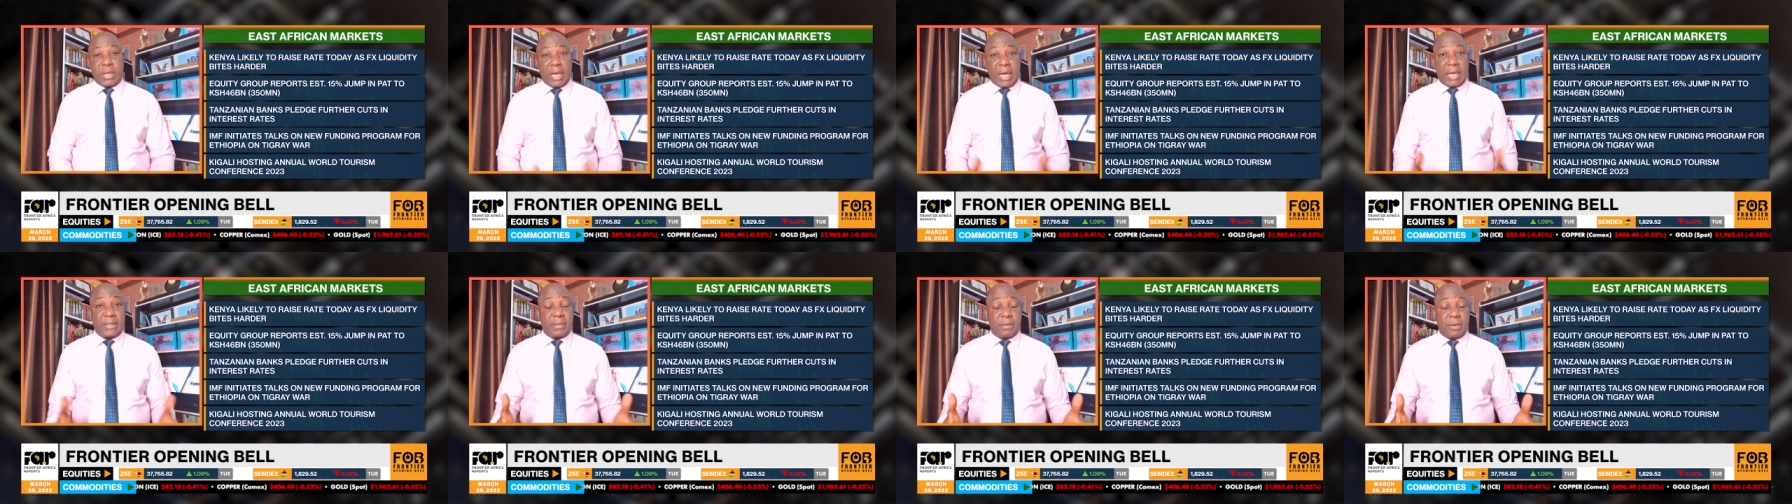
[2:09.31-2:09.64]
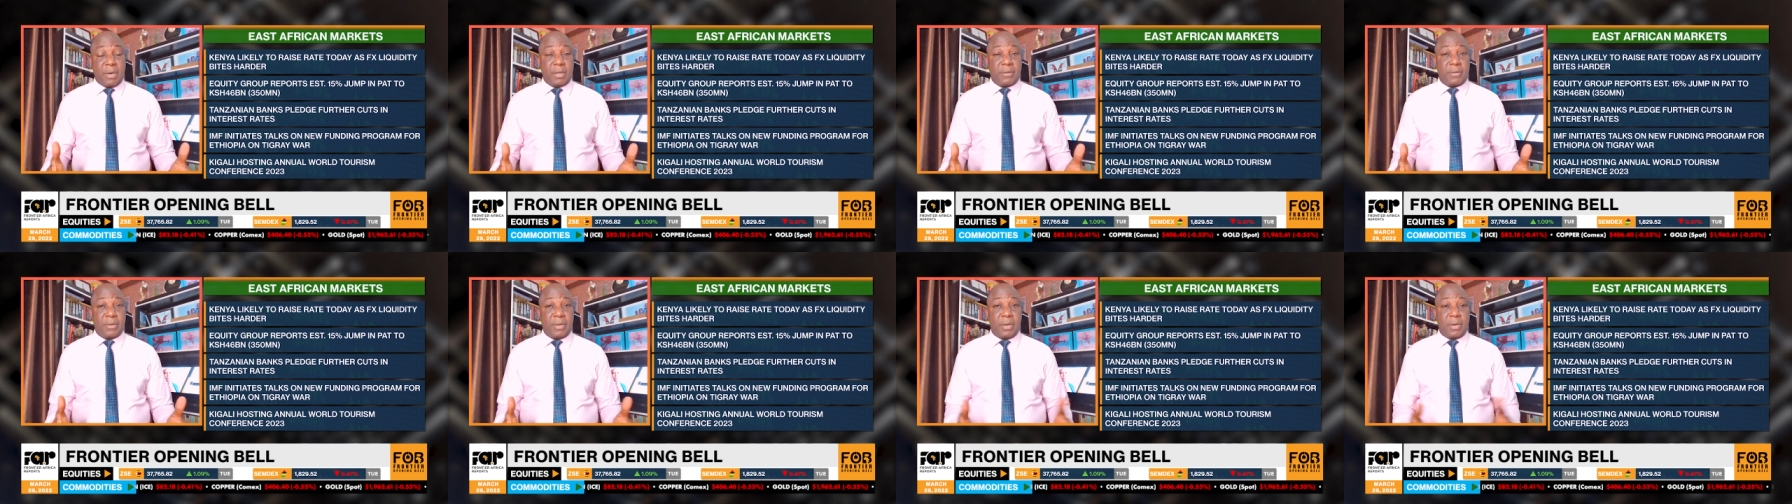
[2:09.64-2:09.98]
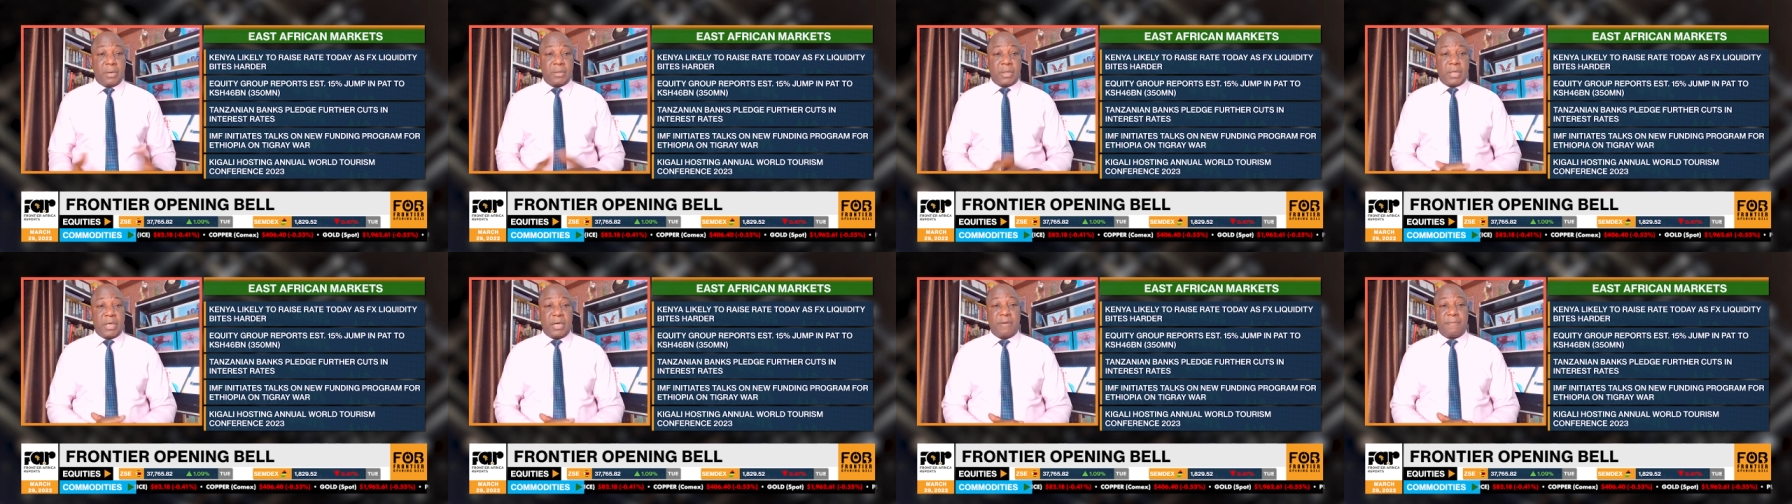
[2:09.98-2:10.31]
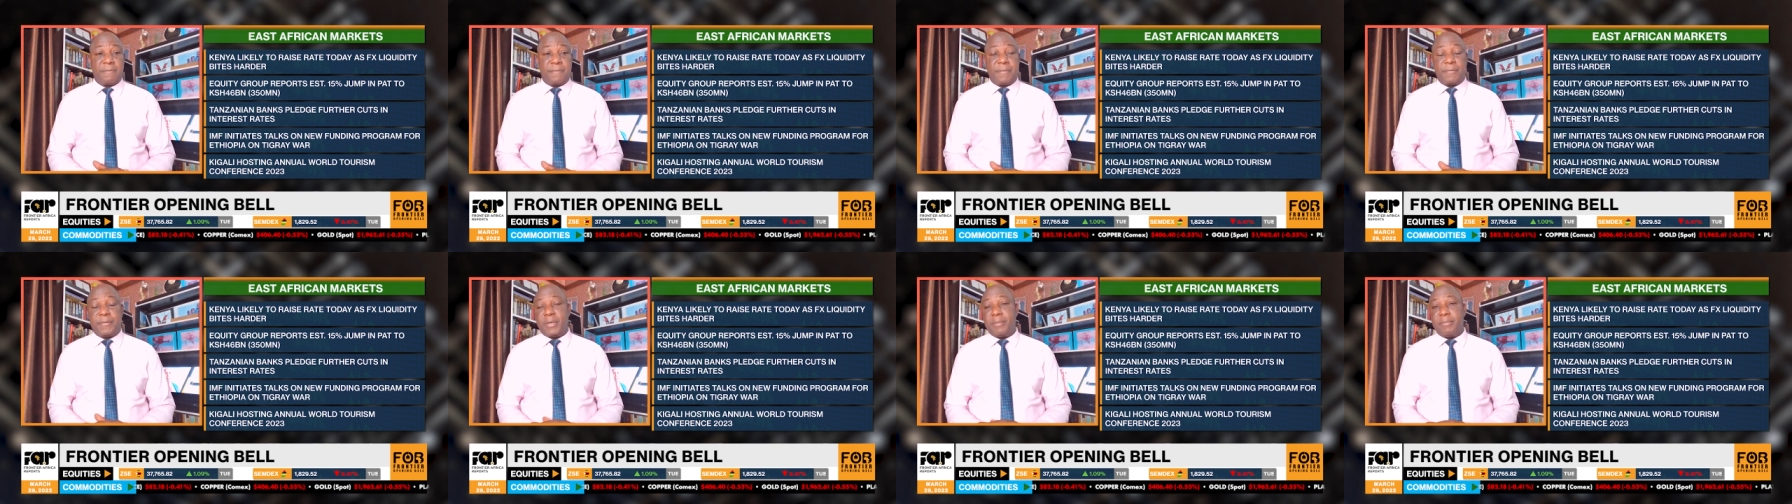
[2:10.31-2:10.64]
That's around
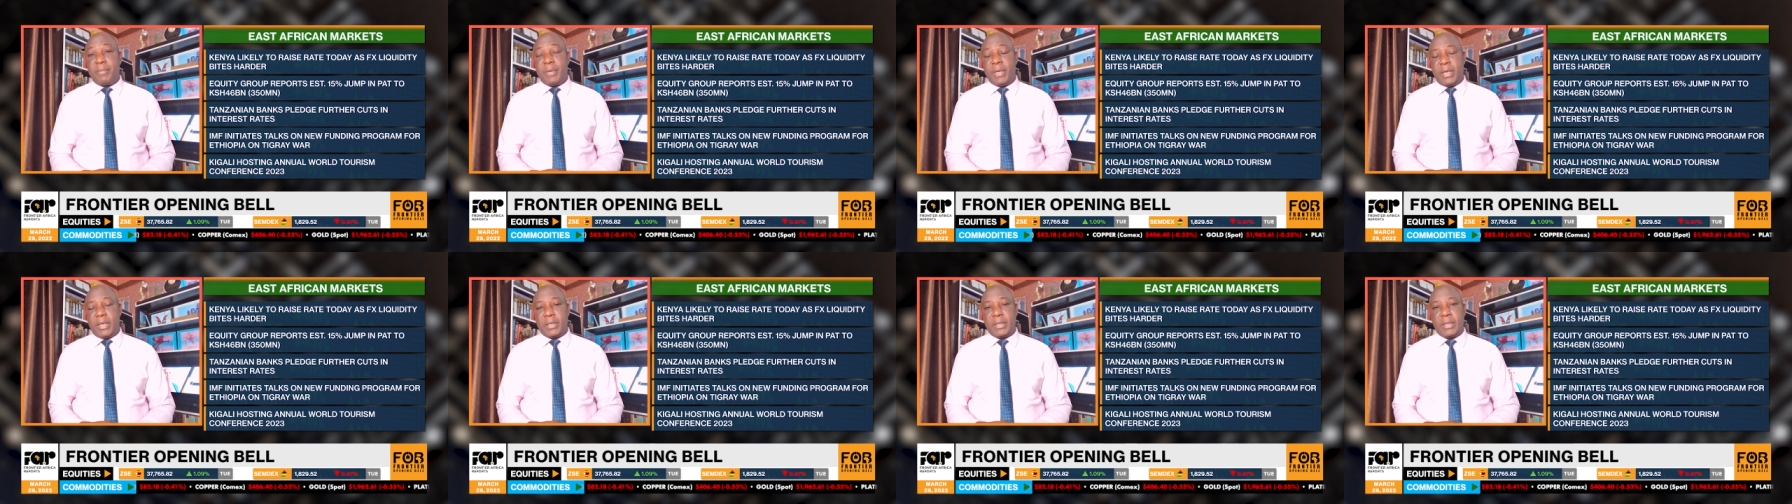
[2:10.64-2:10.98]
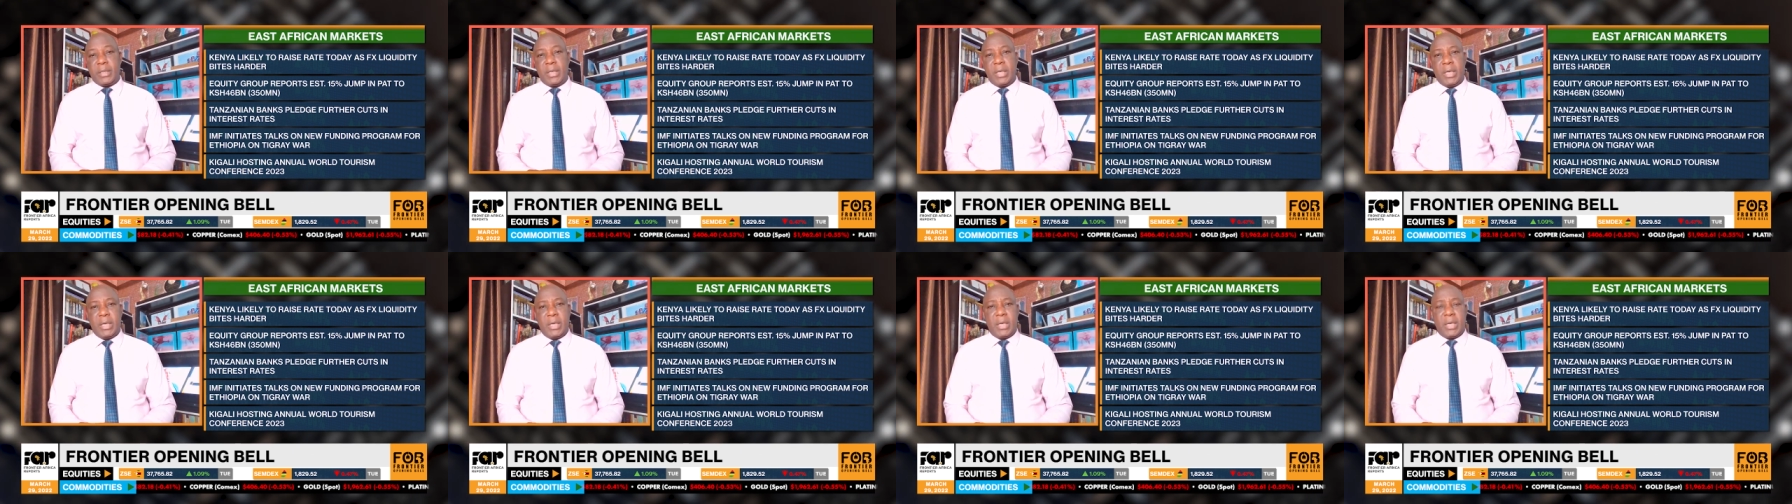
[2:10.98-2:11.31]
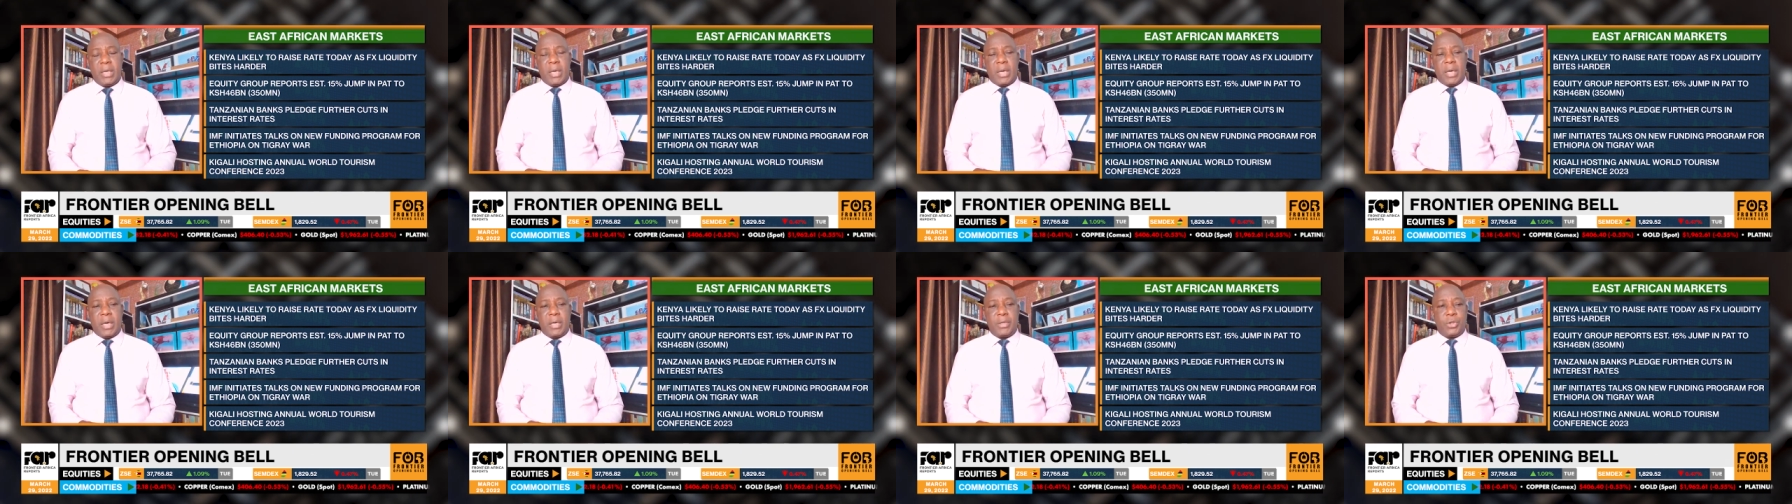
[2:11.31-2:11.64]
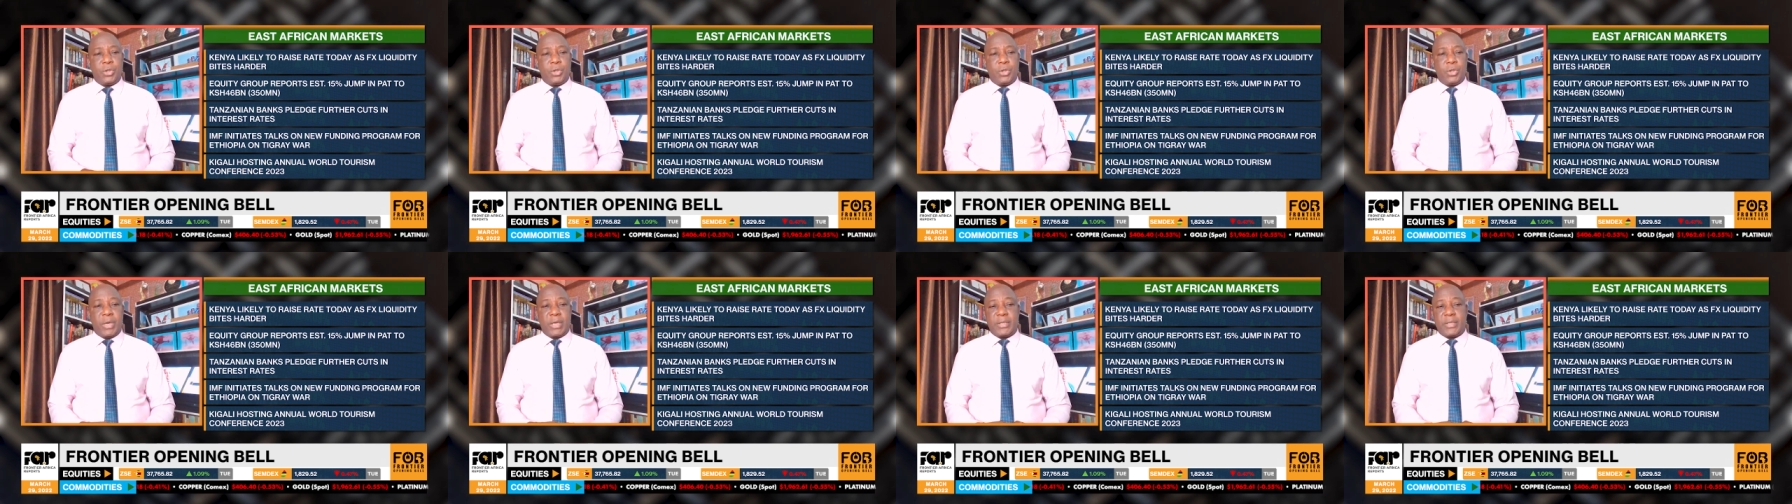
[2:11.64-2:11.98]
350 million
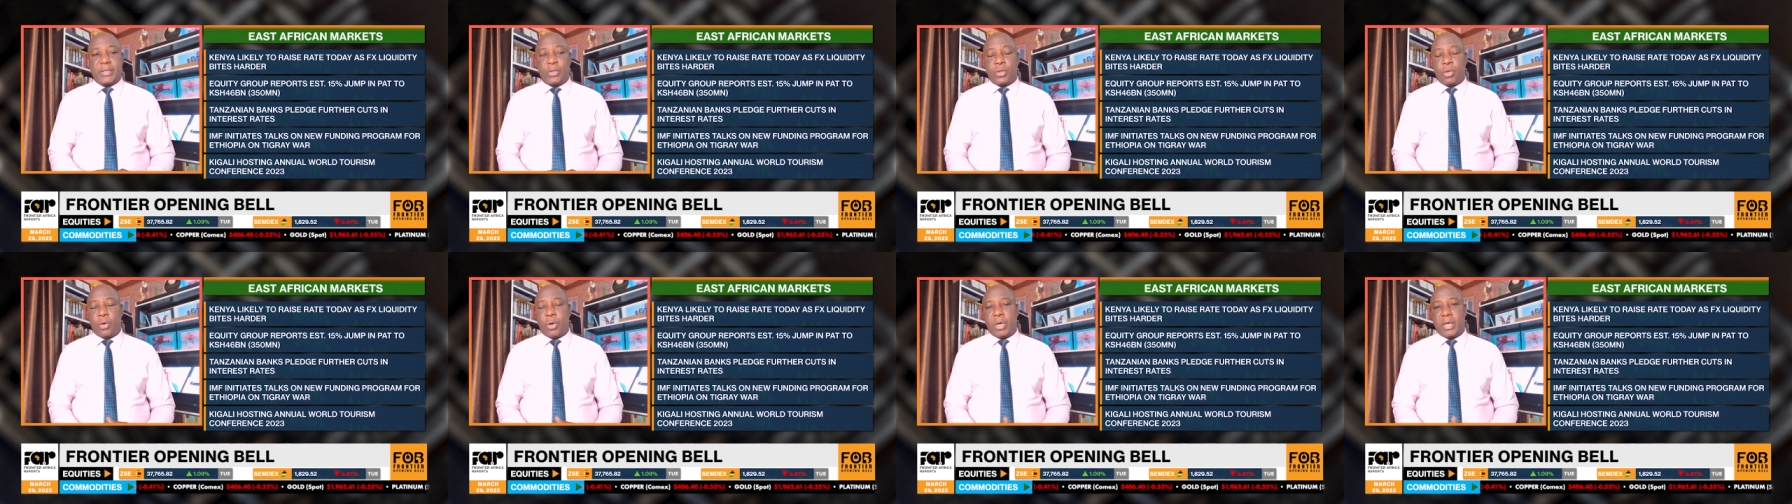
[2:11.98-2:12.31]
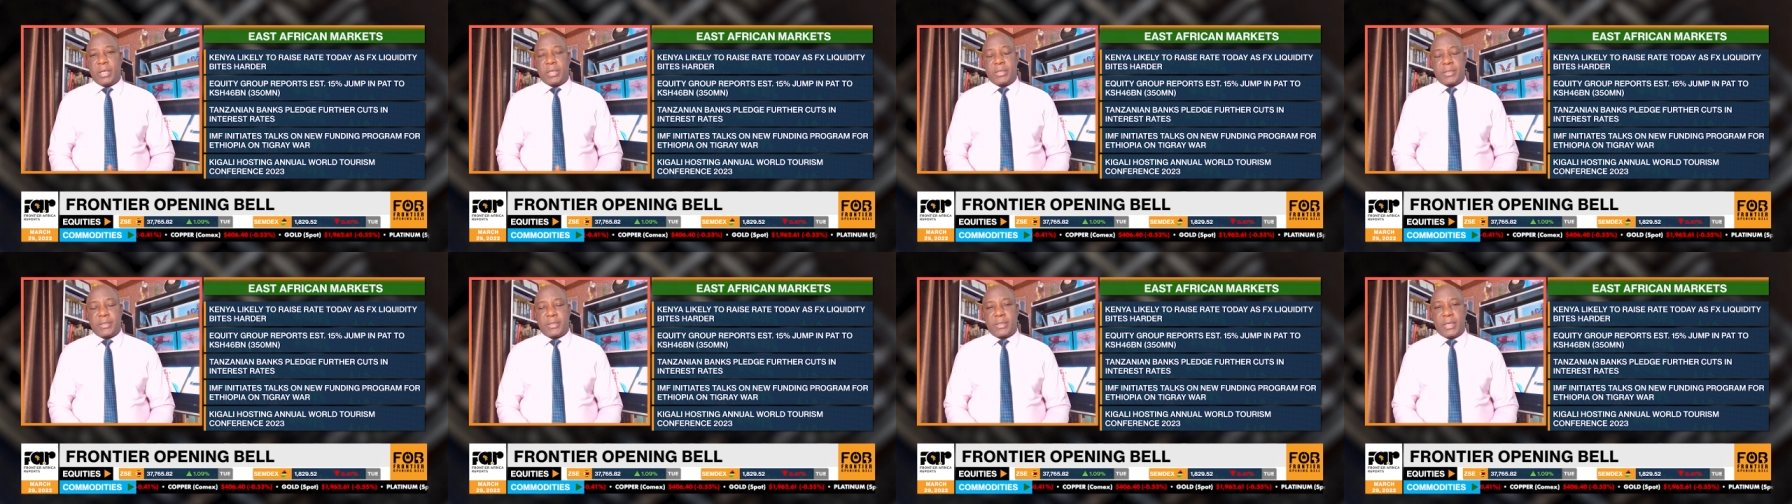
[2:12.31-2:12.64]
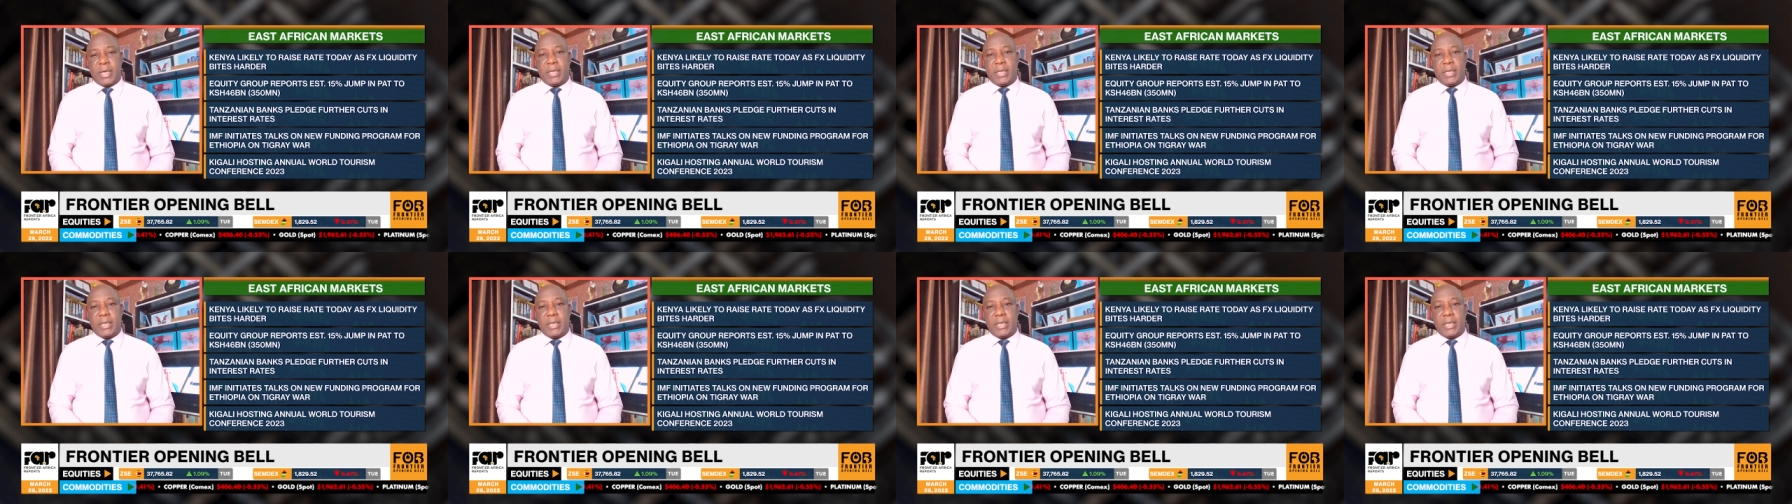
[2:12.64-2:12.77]
US dollars.